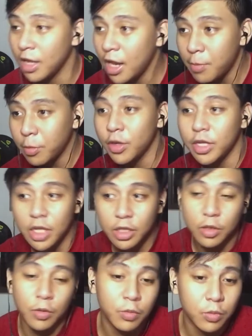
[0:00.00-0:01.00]
Alam ko hindi
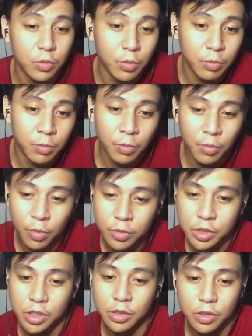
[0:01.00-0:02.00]
to
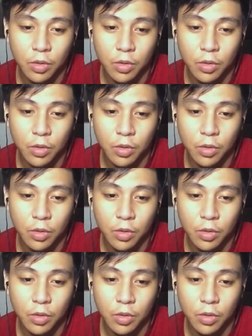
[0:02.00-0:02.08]
mostly